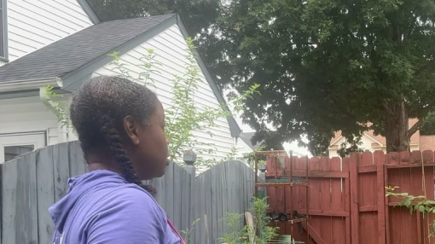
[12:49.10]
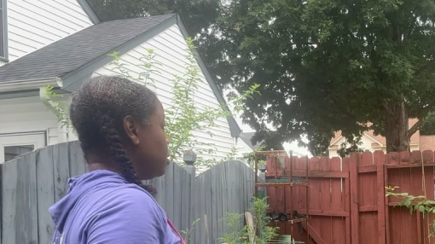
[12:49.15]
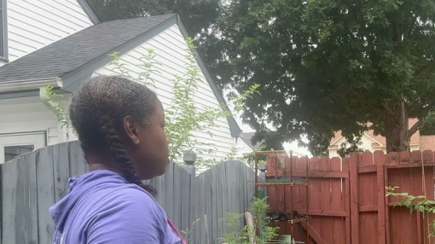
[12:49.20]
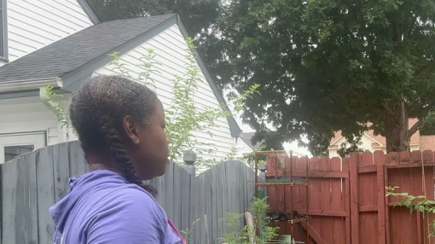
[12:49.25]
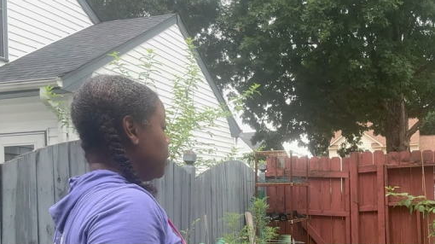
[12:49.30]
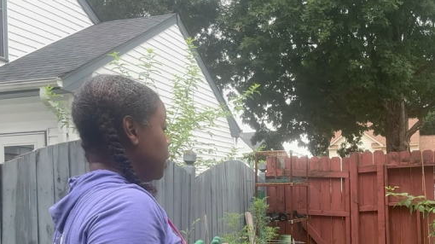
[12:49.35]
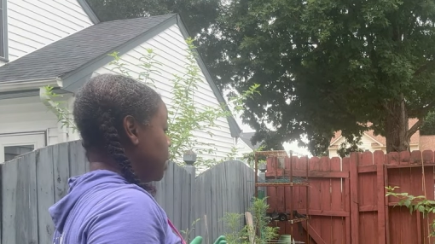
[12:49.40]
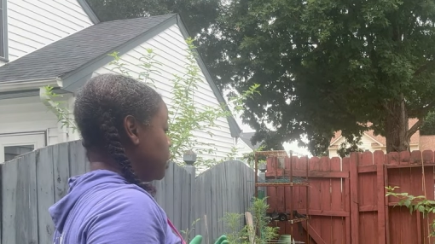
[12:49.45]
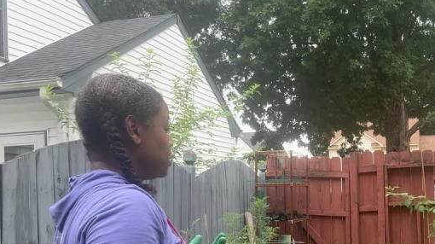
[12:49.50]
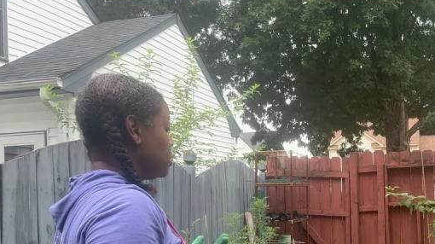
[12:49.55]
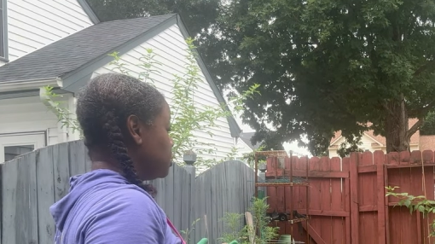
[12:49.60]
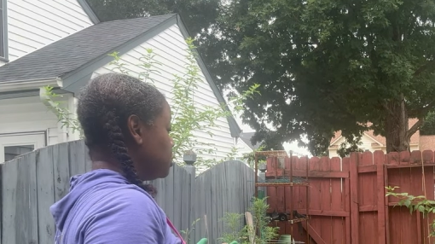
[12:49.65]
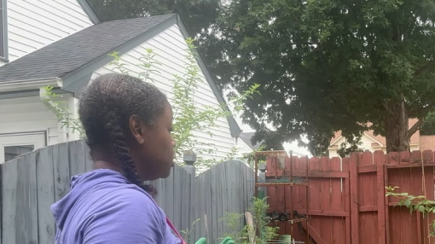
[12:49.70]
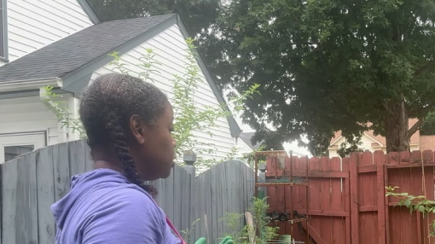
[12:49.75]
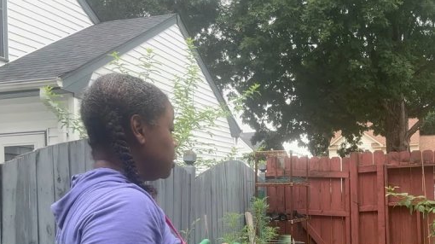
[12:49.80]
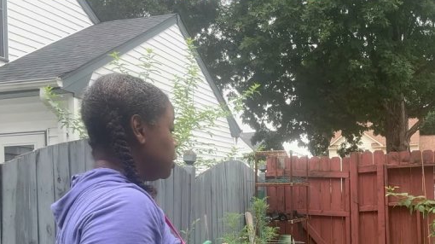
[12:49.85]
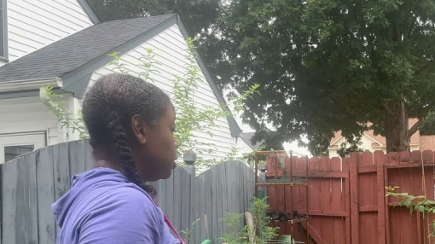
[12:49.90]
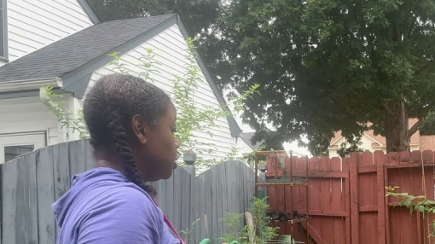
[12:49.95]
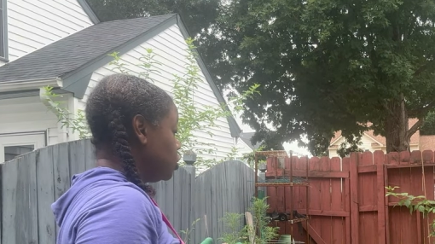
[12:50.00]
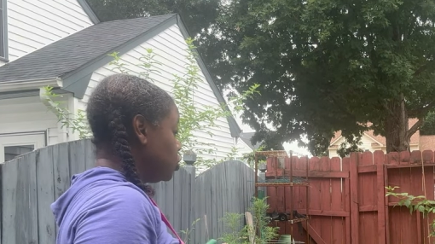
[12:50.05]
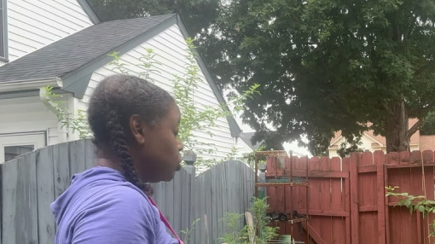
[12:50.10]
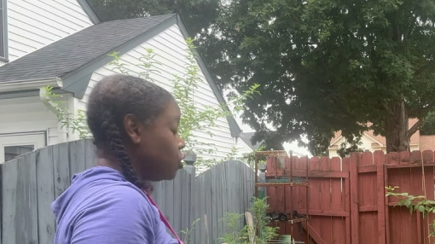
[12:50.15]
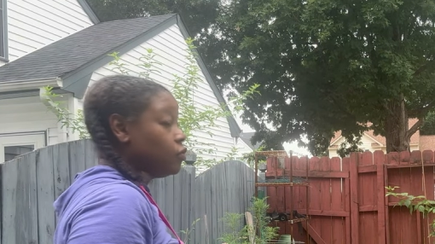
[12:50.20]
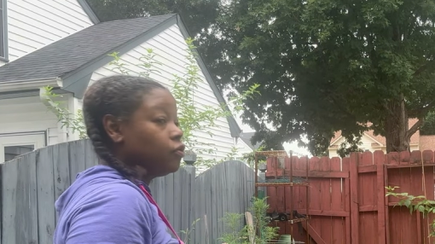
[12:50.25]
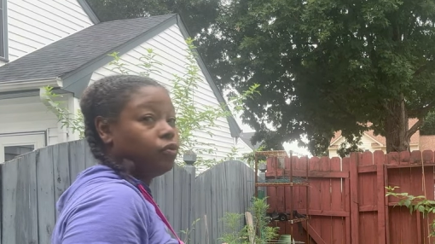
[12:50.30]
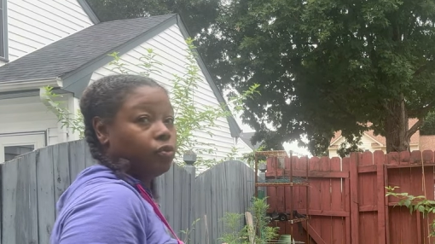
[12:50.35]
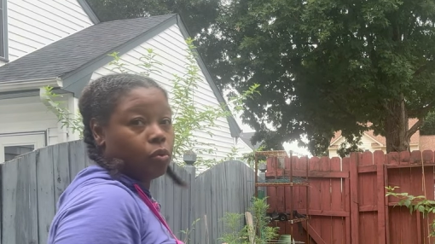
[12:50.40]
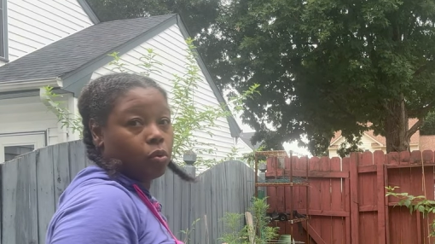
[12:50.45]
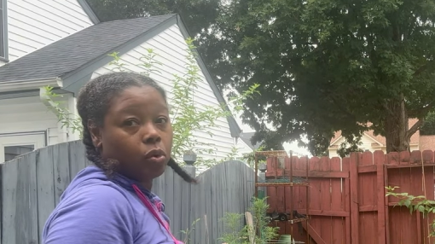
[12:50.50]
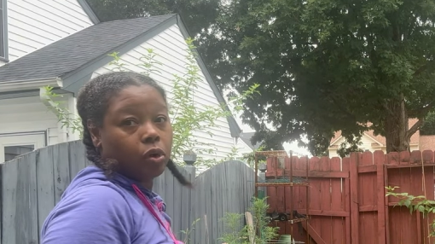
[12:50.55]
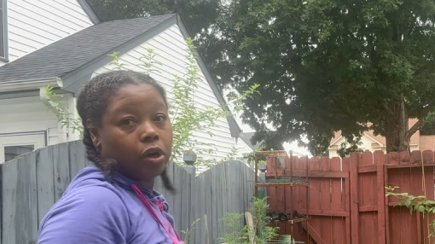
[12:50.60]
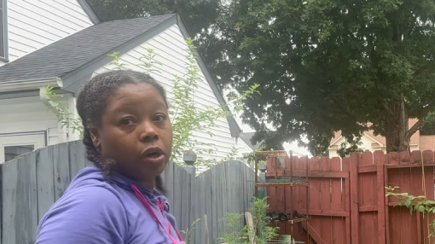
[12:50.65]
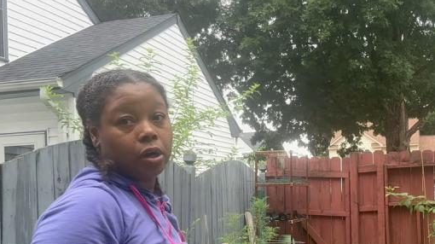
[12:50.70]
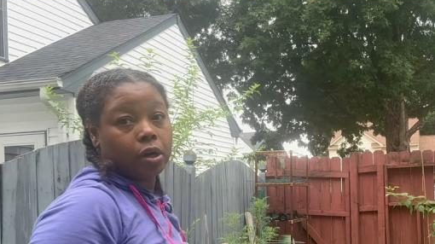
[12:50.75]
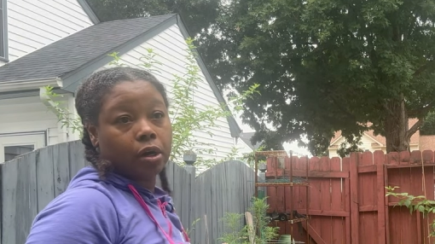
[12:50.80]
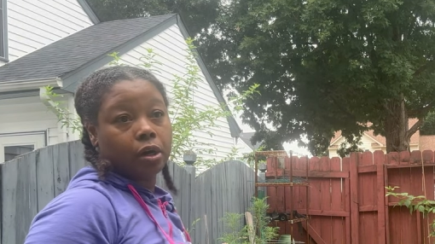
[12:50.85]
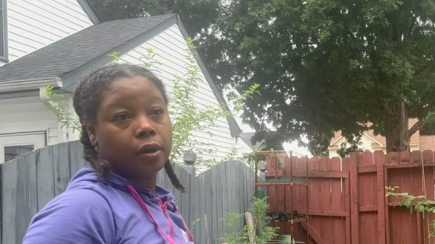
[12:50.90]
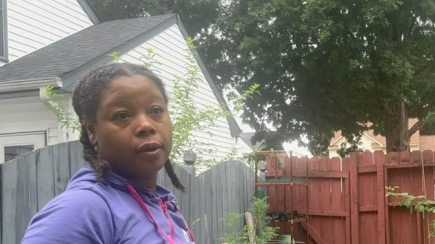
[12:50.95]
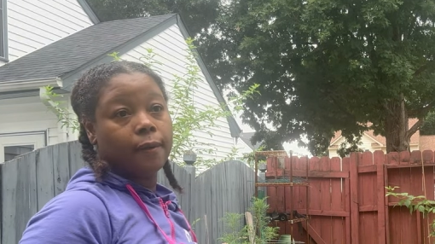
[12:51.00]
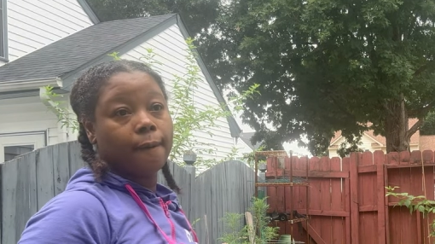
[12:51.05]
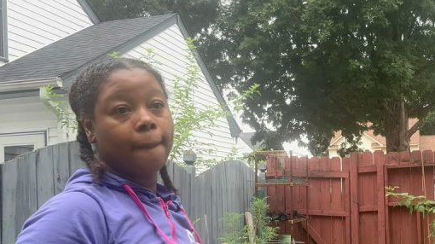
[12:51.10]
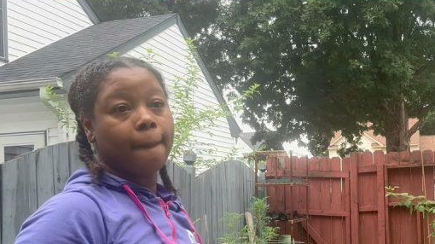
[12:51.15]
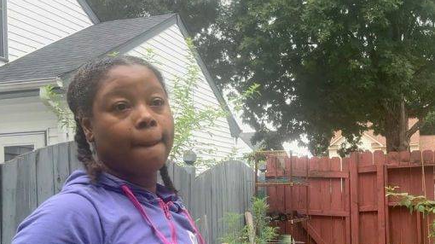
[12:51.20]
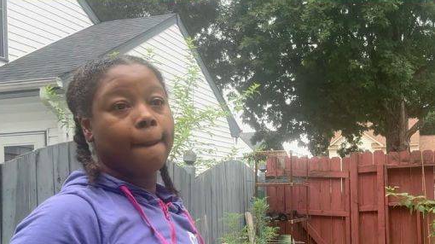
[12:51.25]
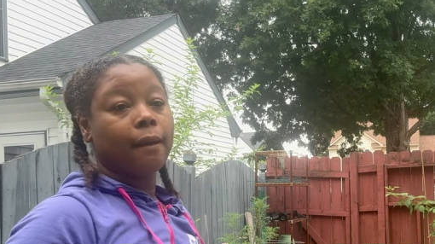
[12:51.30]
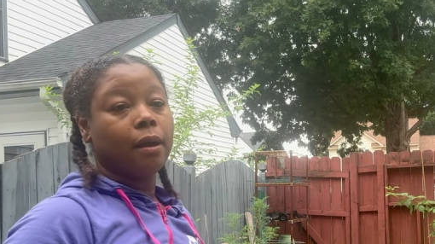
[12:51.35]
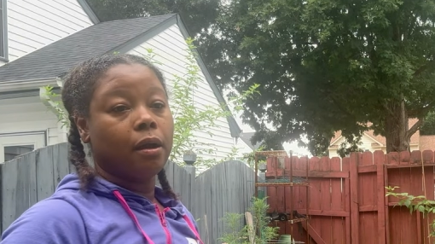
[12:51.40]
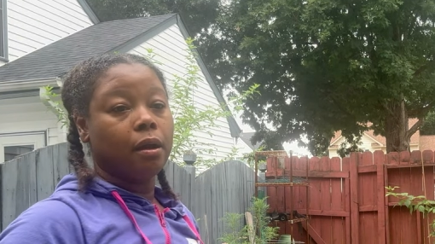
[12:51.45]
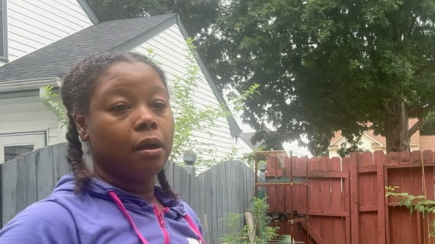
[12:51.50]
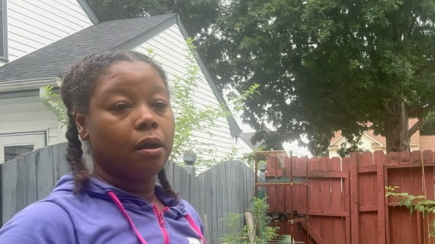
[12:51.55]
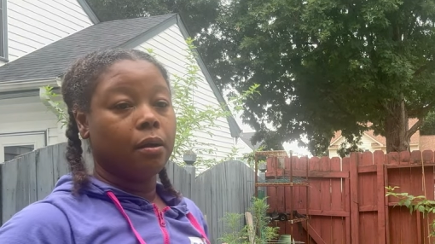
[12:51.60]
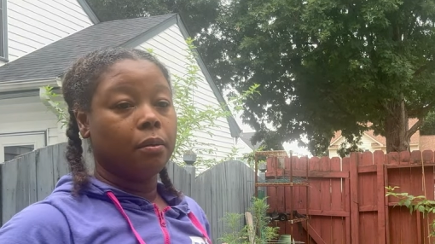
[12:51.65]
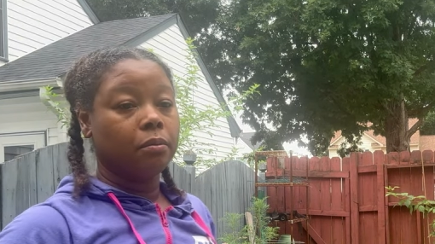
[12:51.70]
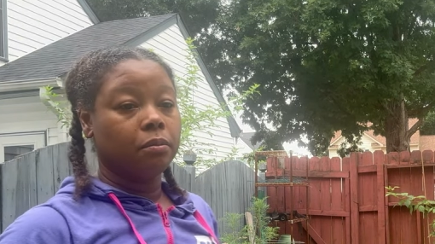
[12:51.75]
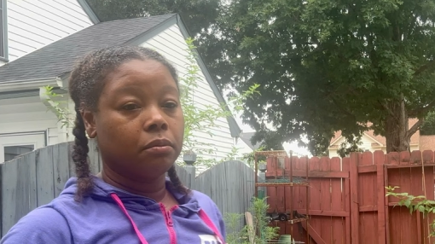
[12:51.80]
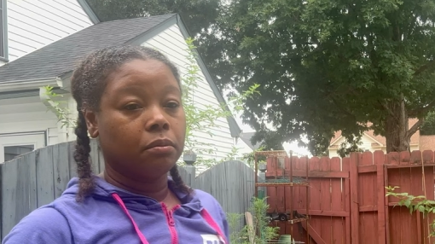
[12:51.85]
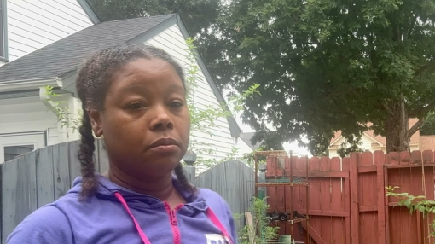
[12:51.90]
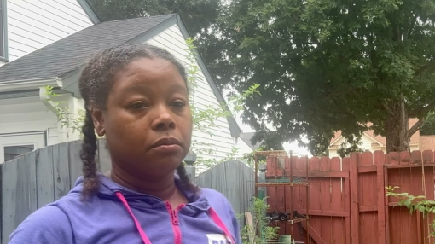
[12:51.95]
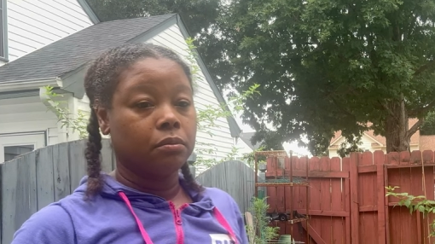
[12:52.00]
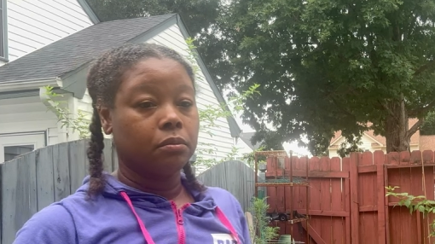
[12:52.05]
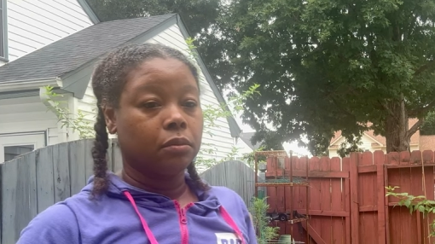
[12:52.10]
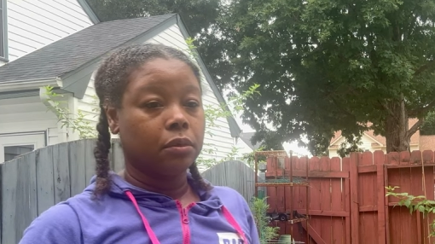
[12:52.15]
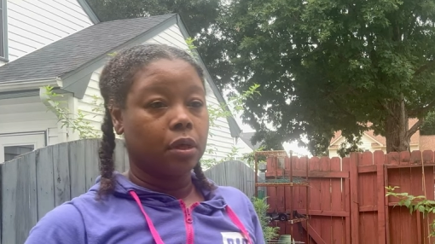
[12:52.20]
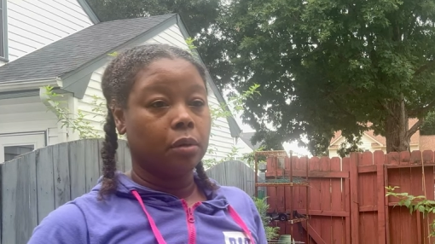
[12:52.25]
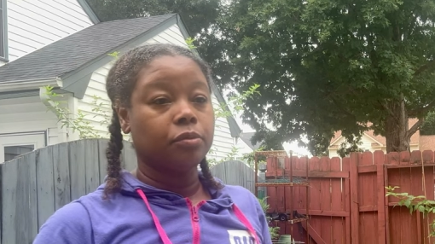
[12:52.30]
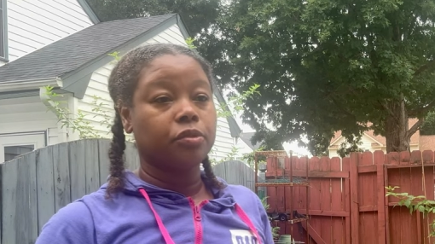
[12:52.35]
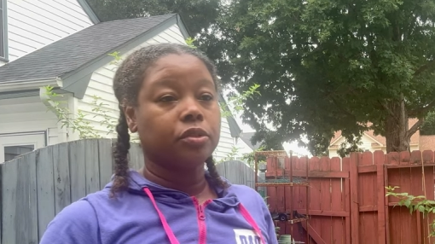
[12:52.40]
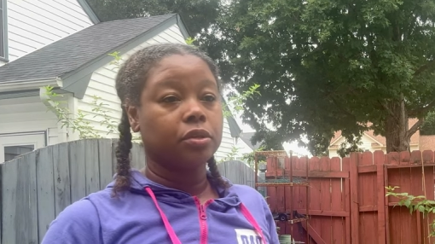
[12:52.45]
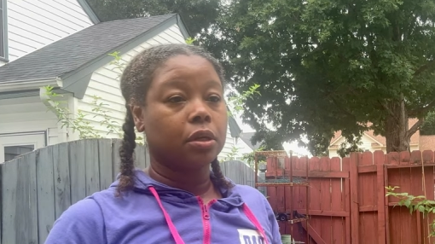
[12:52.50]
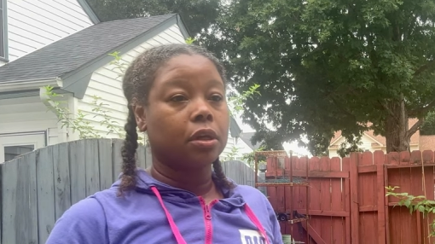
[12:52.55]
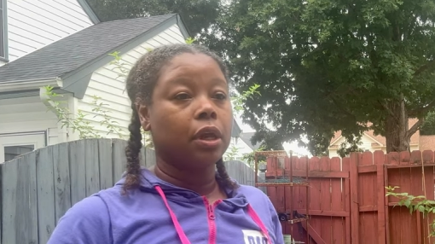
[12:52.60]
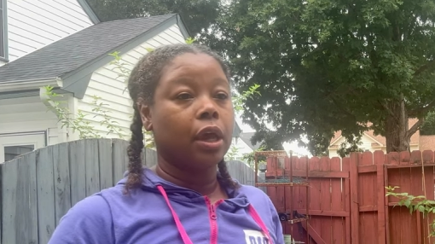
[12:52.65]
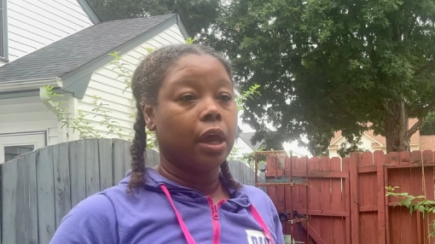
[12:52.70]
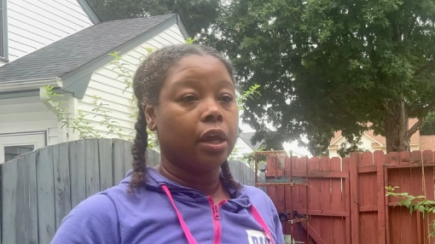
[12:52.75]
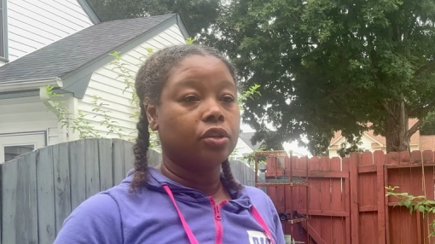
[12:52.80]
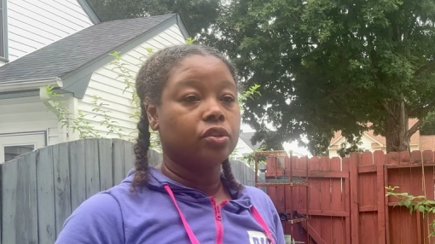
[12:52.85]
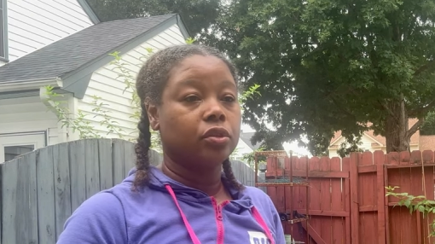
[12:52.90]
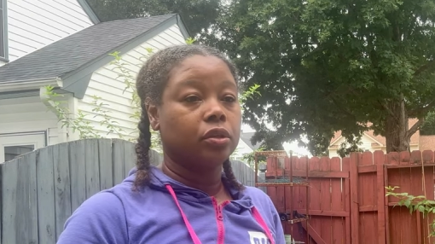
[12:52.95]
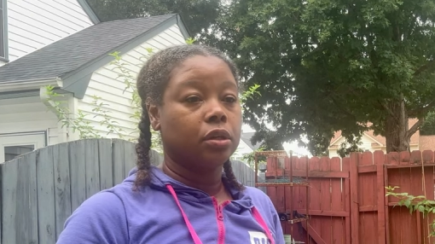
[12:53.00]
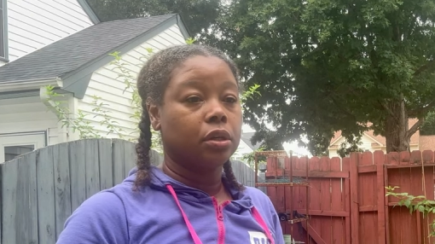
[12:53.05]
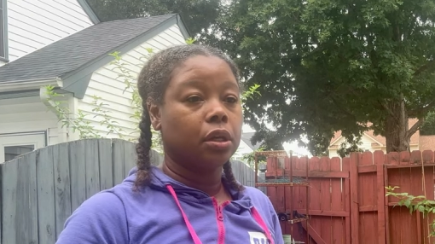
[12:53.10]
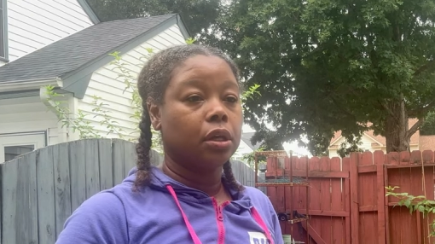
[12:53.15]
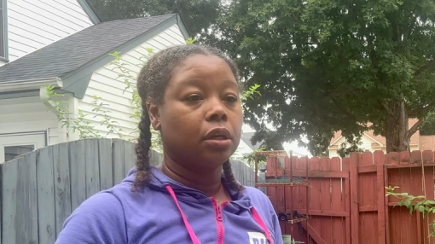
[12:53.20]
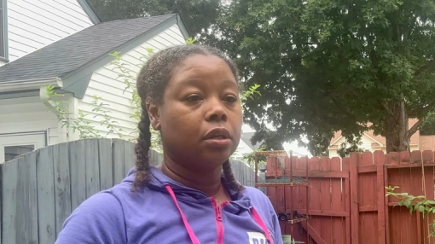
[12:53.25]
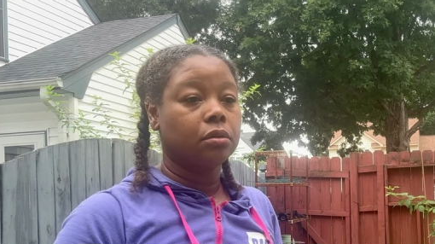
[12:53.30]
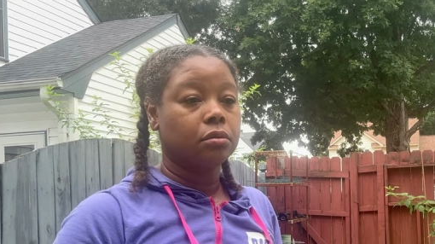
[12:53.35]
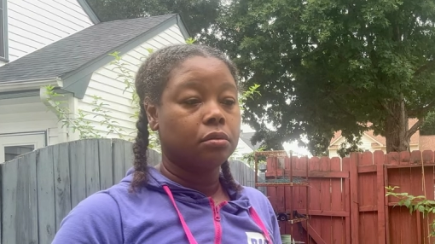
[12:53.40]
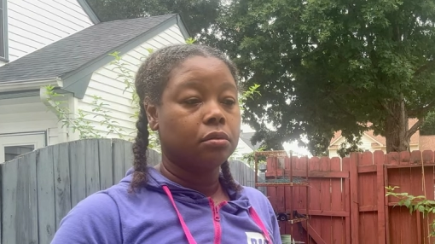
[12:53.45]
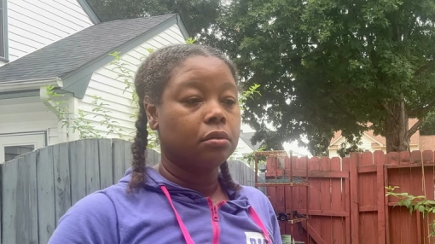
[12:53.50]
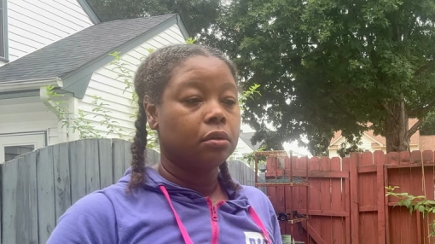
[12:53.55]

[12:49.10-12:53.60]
I'm actually gonna look for I'm just gonna actually get